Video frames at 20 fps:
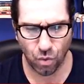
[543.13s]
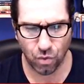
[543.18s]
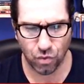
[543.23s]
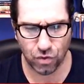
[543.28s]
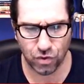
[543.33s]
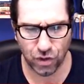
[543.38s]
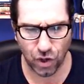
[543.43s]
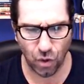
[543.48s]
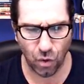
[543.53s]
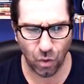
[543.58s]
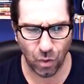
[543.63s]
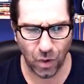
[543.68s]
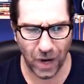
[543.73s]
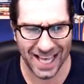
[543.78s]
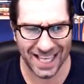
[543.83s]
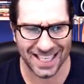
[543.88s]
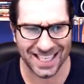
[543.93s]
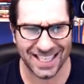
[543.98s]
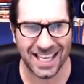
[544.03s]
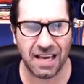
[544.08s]
So
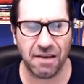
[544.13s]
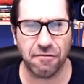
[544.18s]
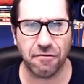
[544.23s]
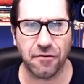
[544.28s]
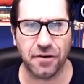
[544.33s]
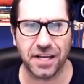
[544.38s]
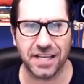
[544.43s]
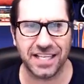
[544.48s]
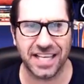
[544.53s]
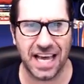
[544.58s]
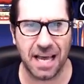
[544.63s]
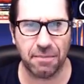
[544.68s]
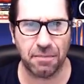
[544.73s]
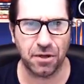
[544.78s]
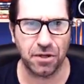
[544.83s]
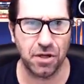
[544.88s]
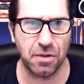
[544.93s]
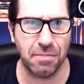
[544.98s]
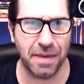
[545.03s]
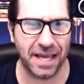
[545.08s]
let's say, for example,
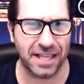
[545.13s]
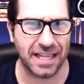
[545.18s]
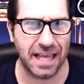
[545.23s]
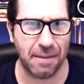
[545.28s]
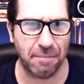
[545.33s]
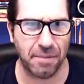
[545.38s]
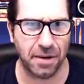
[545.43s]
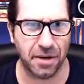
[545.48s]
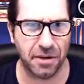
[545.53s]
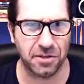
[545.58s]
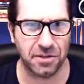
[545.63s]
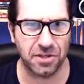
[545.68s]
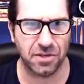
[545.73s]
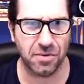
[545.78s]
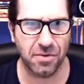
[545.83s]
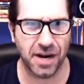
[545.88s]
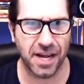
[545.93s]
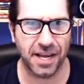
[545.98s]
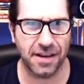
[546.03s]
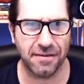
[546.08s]
you make that post,
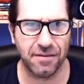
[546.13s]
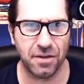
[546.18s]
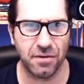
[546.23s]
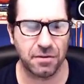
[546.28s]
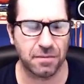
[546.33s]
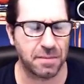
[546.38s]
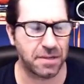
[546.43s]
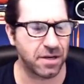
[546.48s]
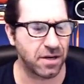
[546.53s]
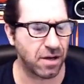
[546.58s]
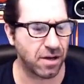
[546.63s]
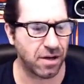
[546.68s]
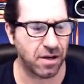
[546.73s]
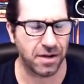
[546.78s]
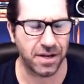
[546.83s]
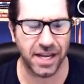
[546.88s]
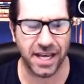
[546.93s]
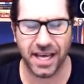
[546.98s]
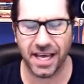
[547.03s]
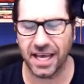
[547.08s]
right? You spend all
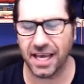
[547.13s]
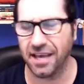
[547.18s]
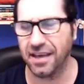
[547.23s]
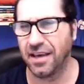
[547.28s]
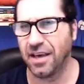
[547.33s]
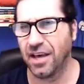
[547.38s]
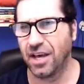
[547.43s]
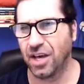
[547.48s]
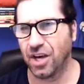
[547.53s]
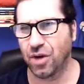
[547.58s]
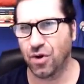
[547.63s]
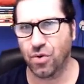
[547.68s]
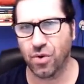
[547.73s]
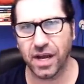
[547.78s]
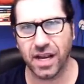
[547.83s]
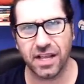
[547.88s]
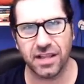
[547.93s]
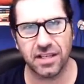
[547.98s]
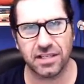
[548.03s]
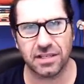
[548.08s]
day
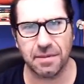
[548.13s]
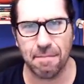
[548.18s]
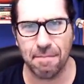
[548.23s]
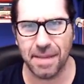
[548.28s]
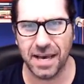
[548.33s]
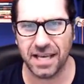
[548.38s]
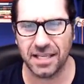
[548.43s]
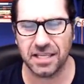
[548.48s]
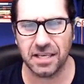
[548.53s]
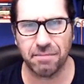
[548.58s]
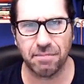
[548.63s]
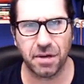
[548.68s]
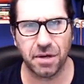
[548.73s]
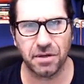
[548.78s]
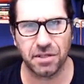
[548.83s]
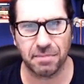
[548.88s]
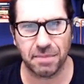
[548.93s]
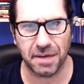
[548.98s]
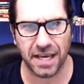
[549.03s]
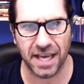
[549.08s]
creating this amazing
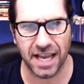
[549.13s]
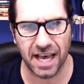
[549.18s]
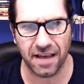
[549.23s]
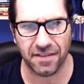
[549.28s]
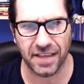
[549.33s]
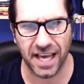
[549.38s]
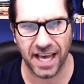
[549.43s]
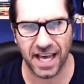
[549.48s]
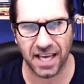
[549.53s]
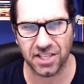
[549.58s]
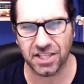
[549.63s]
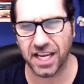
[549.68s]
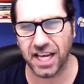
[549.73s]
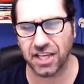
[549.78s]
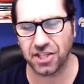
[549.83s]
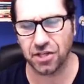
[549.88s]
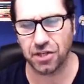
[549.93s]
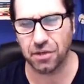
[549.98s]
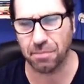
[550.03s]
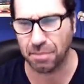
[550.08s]
post, picking out the
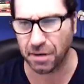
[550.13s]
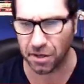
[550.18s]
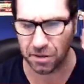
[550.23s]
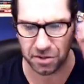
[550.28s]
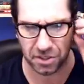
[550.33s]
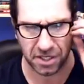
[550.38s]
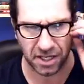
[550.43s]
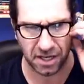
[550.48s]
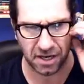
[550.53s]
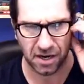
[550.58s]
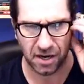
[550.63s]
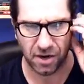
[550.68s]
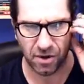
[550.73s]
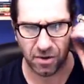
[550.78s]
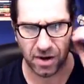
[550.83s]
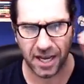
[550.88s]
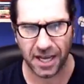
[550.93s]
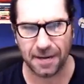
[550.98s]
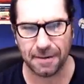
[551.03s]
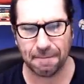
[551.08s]
hashtags, and you post it,
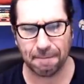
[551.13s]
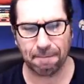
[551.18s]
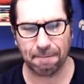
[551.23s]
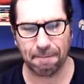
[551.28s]
right?